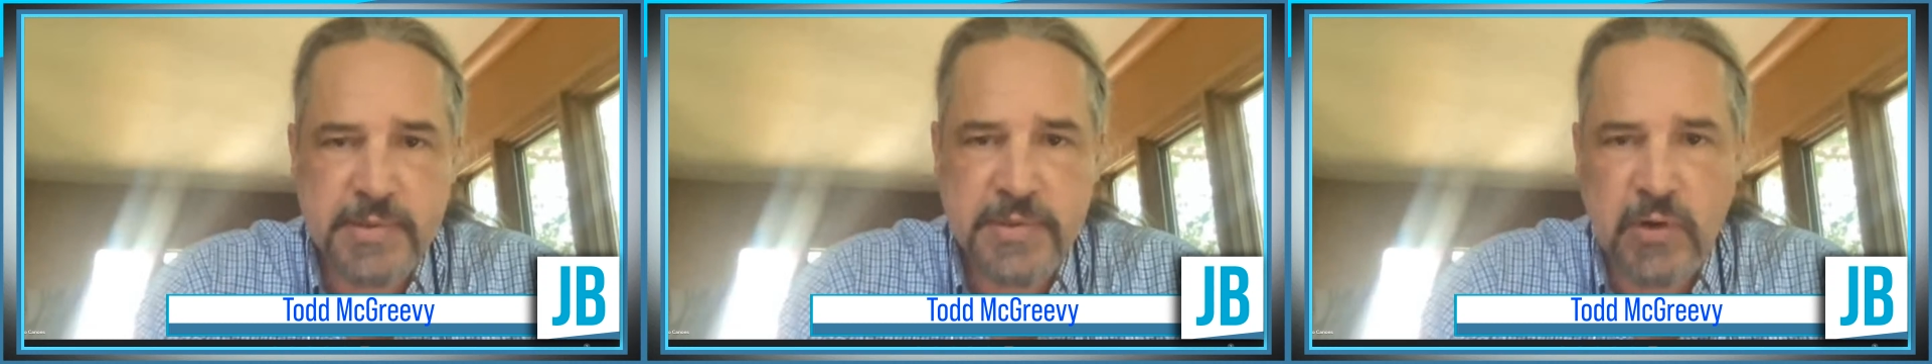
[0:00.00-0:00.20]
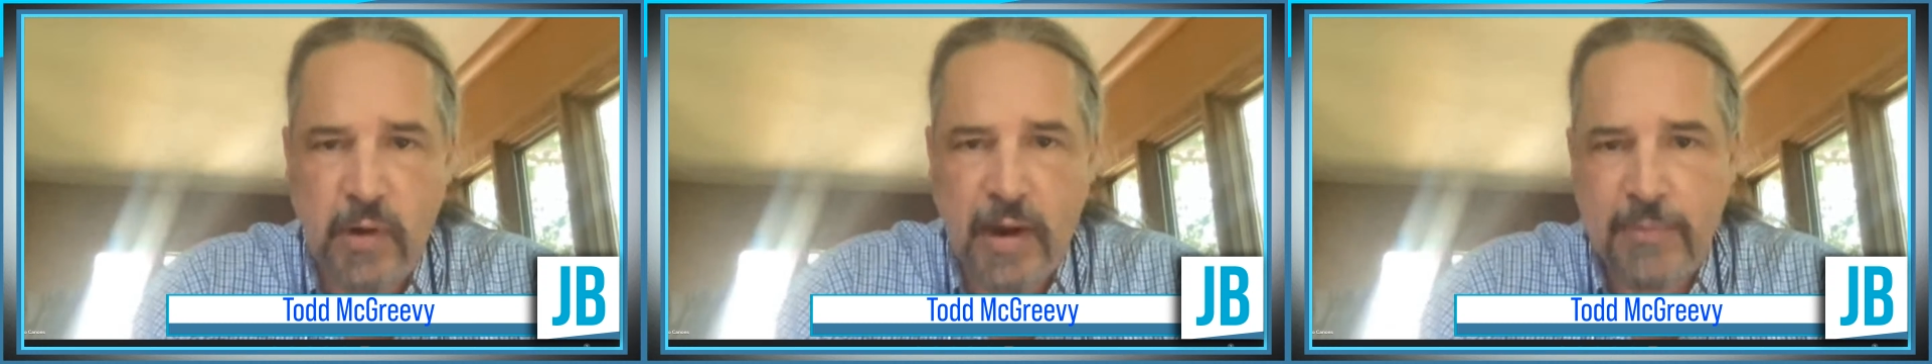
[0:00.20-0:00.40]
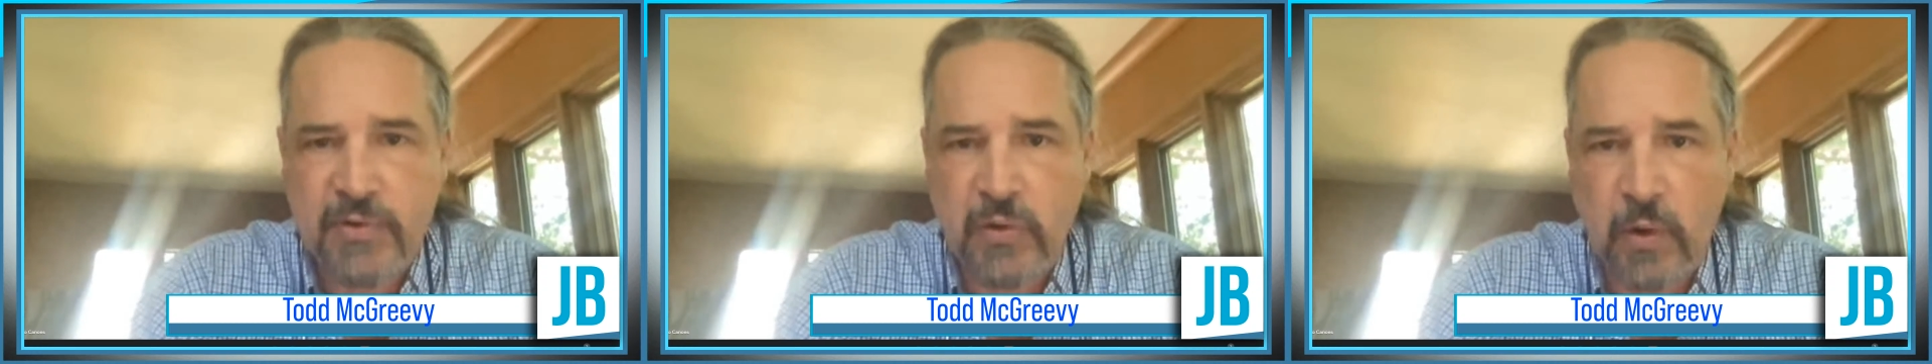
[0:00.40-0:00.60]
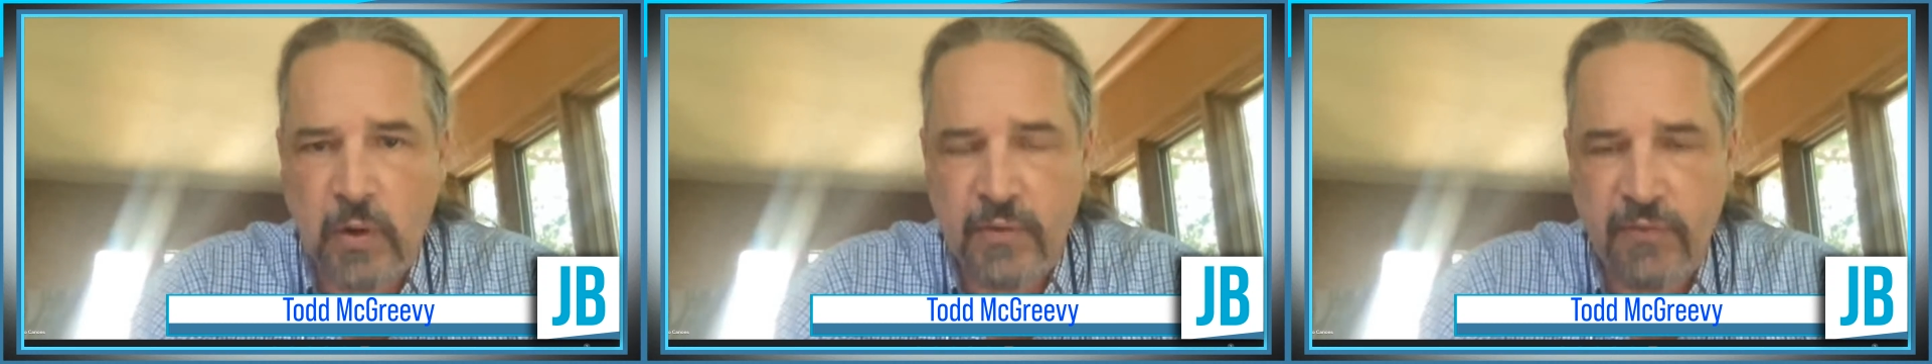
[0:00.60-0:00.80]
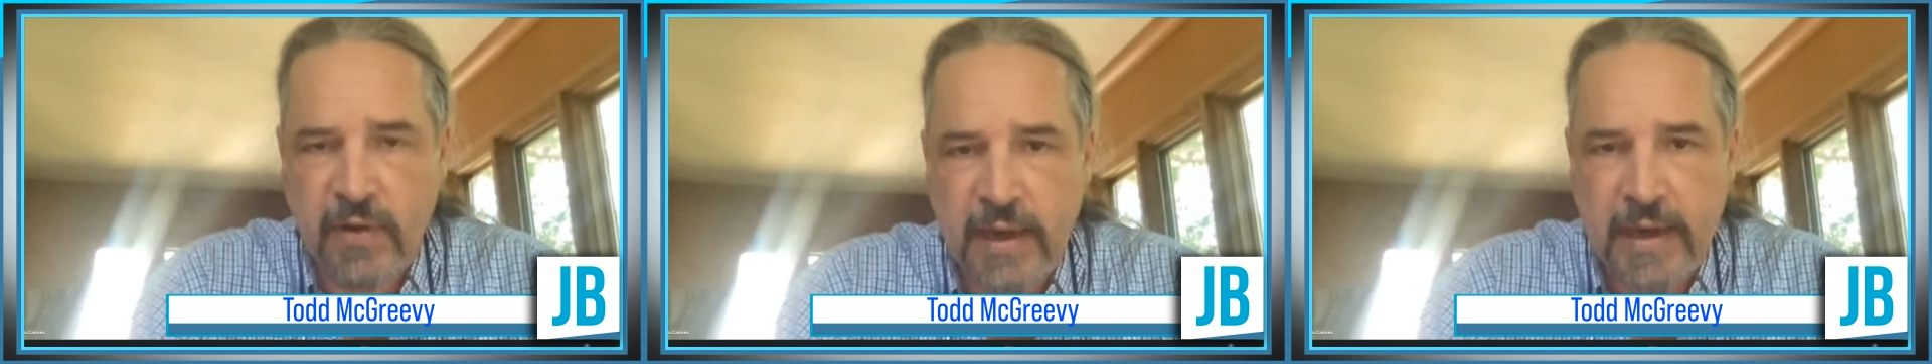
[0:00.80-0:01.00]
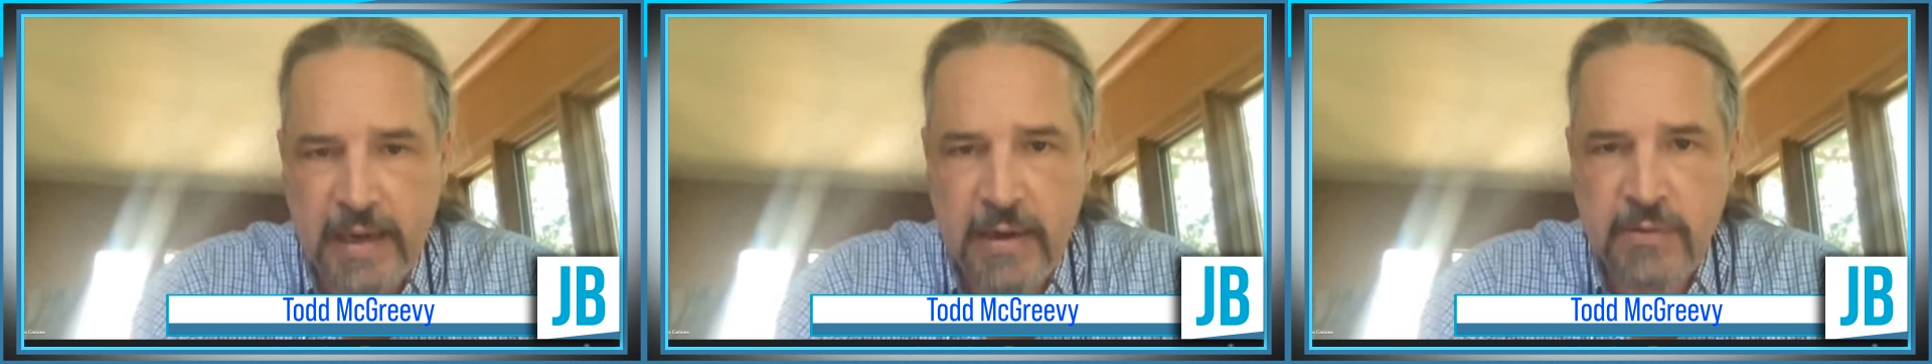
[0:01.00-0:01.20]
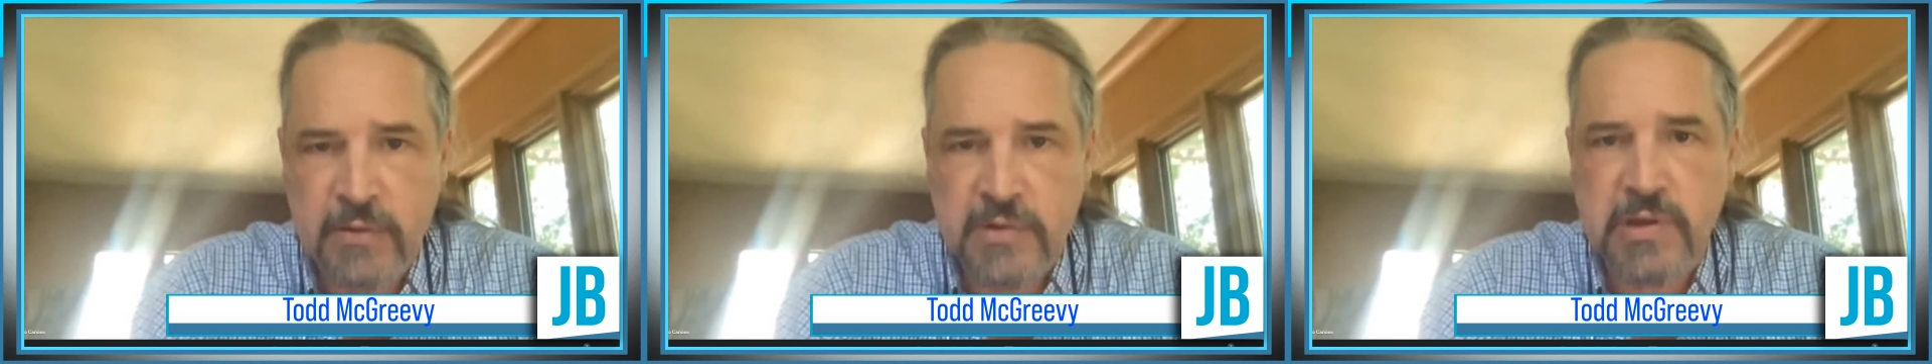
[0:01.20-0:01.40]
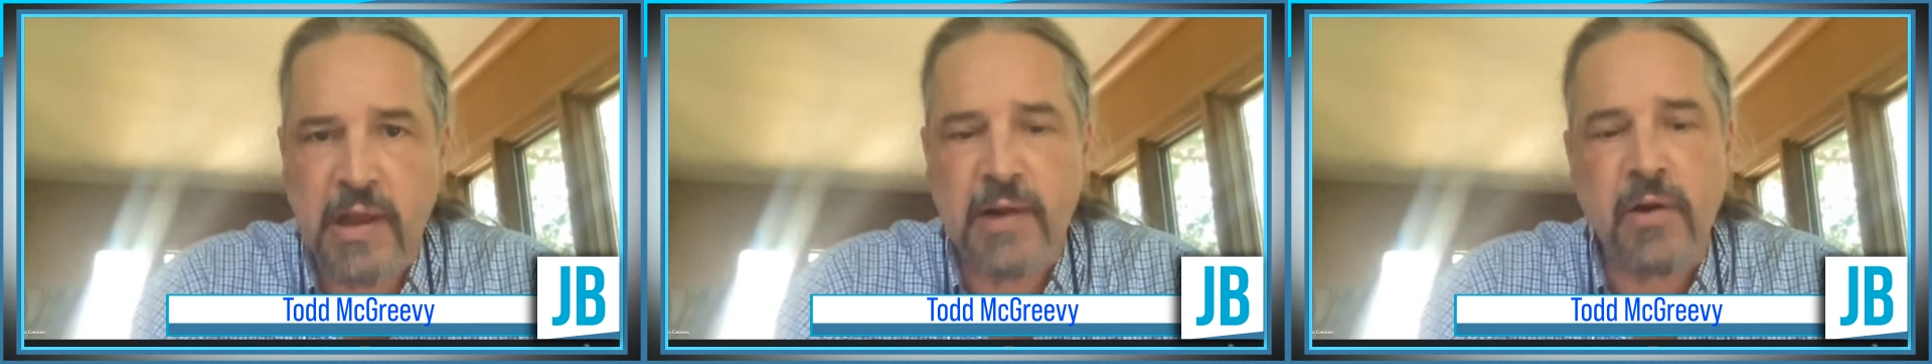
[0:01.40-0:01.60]
subscribe to our free
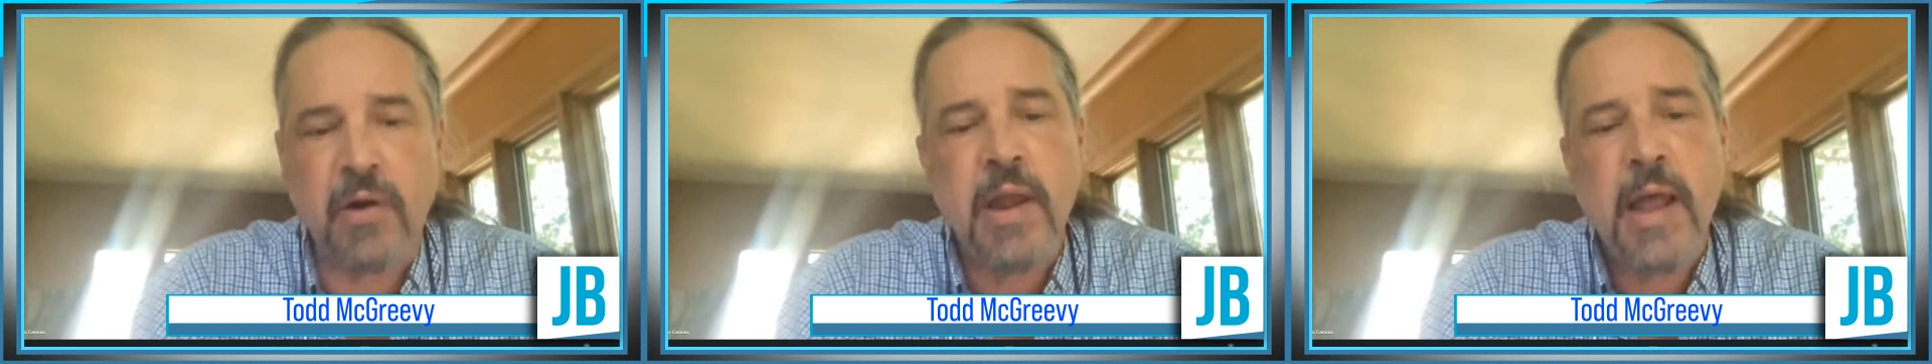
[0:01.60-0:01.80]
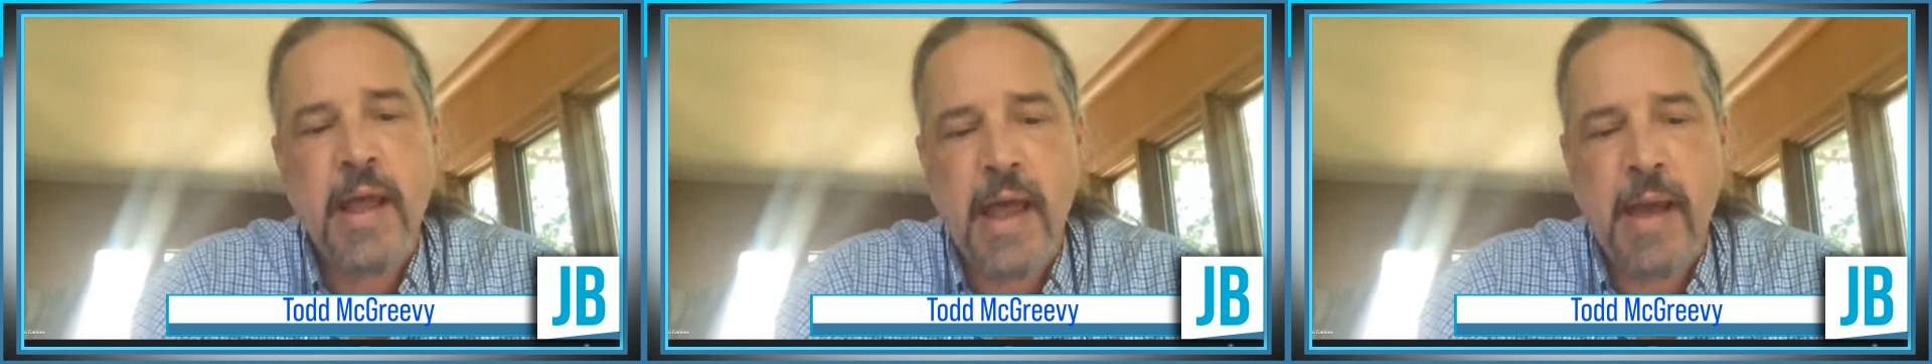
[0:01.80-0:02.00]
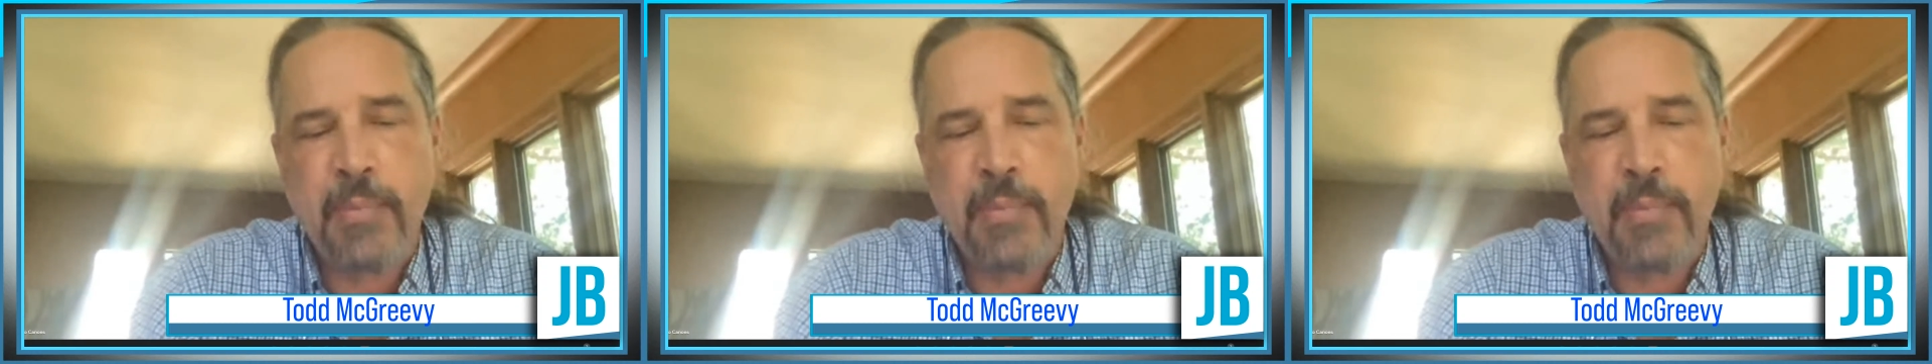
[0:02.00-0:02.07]
e-newsletter.